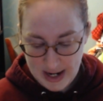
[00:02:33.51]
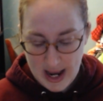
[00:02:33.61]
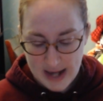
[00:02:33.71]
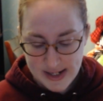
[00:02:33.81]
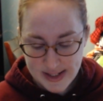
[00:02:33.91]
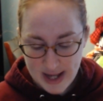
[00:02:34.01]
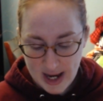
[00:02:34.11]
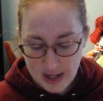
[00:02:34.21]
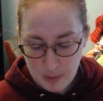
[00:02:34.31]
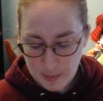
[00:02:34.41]
"and
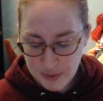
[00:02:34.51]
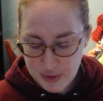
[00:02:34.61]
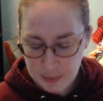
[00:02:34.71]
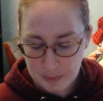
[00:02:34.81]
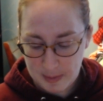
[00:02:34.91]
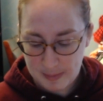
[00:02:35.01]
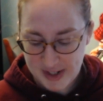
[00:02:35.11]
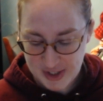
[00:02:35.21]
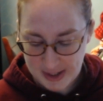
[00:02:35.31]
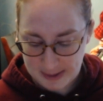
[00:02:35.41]
decide what we'll do when we
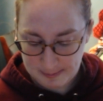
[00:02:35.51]
reach it."